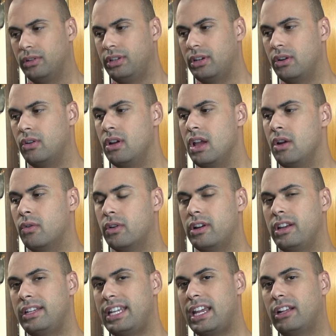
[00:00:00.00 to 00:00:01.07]
so we're
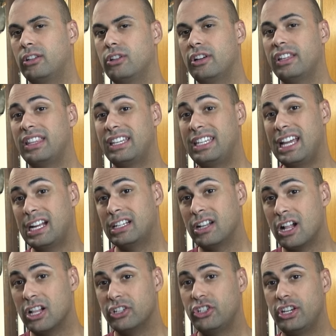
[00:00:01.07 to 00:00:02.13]
going to take a look at the
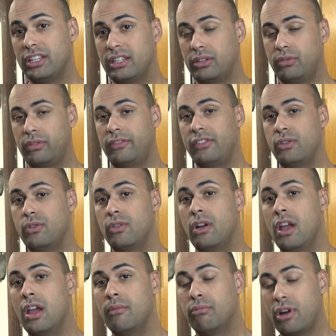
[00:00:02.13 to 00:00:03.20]
technology in this review
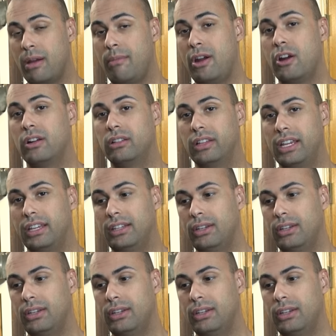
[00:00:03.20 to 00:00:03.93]
primarily.